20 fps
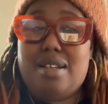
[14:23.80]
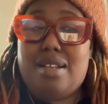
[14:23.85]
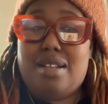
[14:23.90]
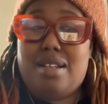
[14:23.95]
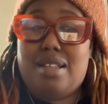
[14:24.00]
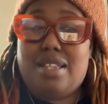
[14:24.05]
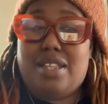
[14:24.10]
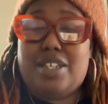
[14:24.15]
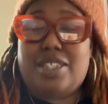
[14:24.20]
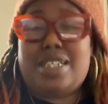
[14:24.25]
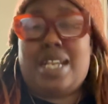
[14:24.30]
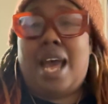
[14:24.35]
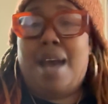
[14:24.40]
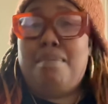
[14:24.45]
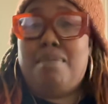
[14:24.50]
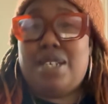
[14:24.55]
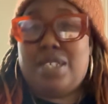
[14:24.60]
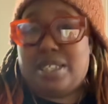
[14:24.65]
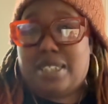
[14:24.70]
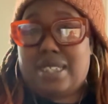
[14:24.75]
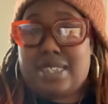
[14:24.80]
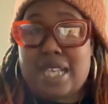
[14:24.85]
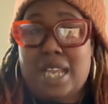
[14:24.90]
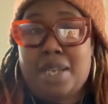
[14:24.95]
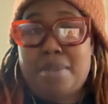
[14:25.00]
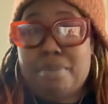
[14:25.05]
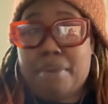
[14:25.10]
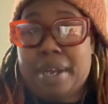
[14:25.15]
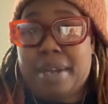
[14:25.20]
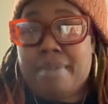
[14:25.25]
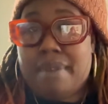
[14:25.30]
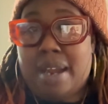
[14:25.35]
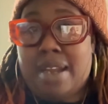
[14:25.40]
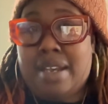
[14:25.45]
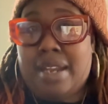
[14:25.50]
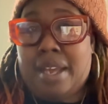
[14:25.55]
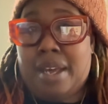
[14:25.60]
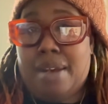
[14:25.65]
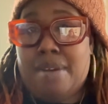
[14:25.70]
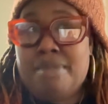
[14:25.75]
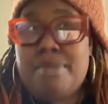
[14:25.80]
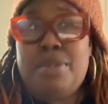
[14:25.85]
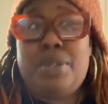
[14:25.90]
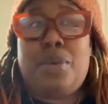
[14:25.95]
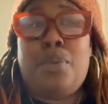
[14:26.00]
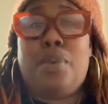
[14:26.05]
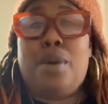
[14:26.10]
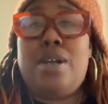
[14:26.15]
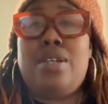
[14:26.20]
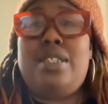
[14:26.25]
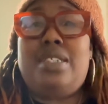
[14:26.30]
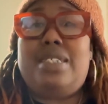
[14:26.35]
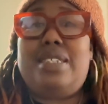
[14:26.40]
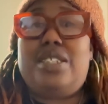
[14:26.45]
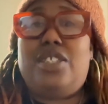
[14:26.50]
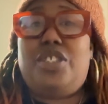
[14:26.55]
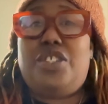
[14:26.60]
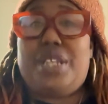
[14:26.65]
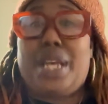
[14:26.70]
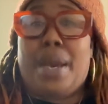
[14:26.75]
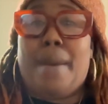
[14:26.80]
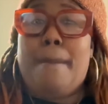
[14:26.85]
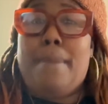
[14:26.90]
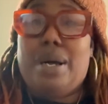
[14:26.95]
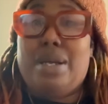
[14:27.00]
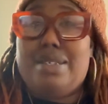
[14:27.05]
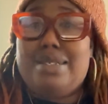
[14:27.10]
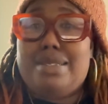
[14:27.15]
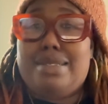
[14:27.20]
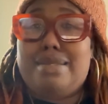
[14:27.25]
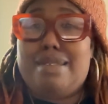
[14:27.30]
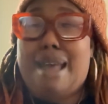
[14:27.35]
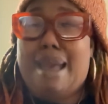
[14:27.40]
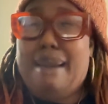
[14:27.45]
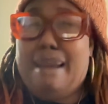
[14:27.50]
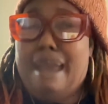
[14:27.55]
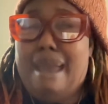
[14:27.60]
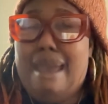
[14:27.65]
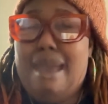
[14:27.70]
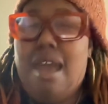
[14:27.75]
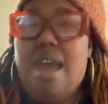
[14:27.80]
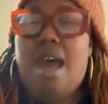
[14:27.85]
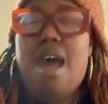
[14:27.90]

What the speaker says: there's not much to celebrate right now. The world is in shambles, okay?